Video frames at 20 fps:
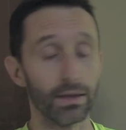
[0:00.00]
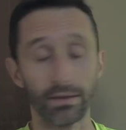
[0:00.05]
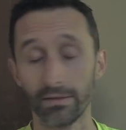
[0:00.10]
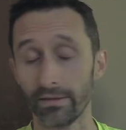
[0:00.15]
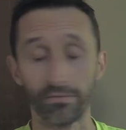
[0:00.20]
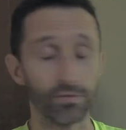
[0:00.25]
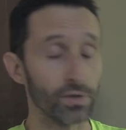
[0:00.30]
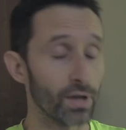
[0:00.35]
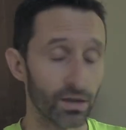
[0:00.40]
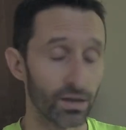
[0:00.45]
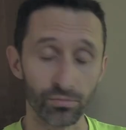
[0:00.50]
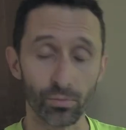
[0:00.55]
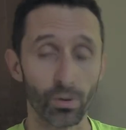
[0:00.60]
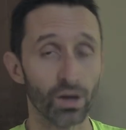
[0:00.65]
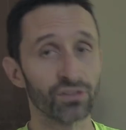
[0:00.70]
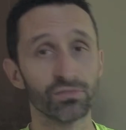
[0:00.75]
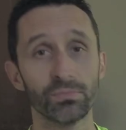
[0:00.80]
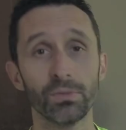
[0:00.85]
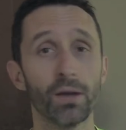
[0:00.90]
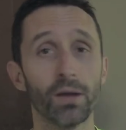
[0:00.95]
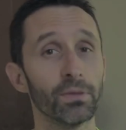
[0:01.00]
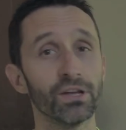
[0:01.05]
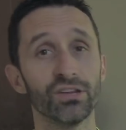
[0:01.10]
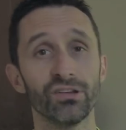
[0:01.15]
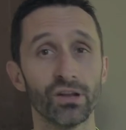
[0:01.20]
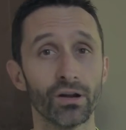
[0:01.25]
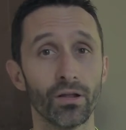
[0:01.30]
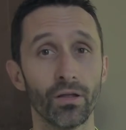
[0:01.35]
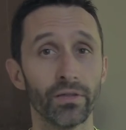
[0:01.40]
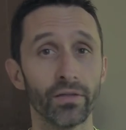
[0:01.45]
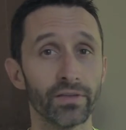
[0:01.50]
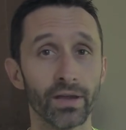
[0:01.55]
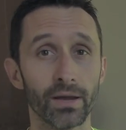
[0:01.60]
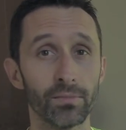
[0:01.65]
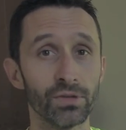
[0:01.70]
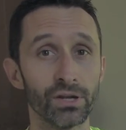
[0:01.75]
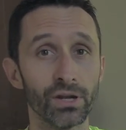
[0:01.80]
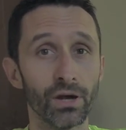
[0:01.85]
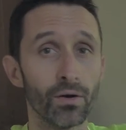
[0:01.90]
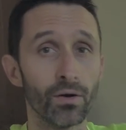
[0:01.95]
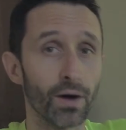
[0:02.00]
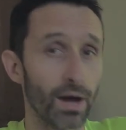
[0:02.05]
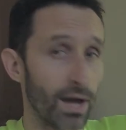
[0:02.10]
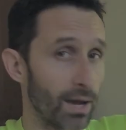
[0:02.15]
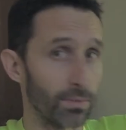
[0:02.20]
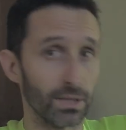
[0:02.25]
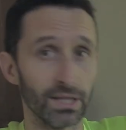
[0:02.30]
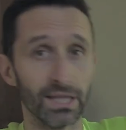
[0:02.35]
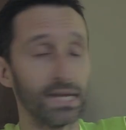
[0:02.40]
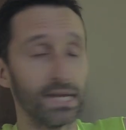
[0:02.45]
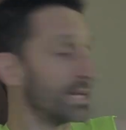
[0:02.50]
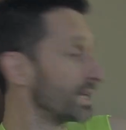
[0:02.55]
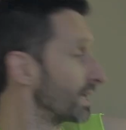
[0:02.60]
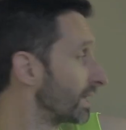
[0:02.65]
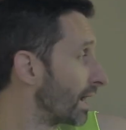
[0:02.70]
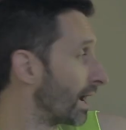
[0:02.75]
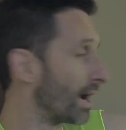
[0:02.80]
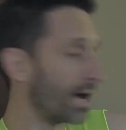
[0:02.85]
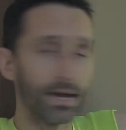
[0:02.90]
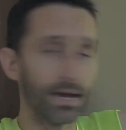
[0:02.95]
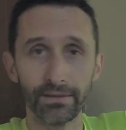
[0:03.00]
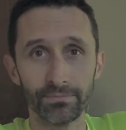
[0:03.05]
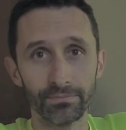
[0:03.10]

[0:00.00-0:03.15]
if you guys watch me on my channel all the time, you know I'm a lanky guy.